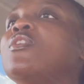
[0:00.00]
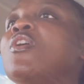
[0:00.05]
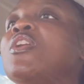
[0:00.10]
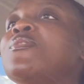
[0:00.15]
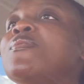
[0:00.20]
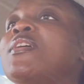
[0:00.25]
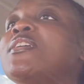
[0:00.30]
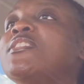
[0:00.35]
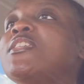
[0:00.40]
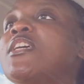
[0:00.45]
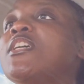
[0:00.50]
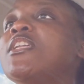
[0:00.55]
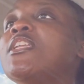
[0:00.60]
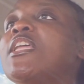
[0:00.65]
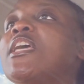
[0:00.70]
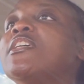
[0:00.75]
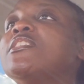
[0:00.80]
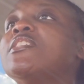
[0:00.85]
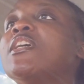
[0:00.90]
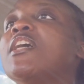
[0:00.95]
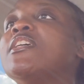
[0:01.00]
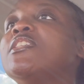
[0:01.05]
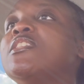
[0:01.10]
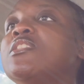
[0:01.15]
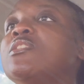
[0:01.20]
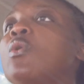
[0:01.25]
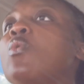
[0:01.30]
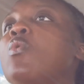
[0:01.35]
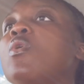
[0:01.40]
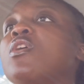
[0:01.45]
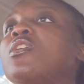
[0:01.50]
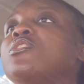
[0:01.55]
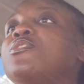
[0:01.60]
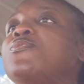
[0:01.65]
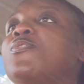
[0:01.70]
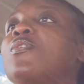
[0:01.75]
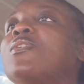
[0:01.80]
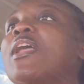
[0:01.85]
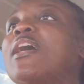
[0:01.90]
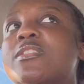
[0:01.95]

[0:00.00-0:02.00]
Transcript: the only reason is because it's the world's phone.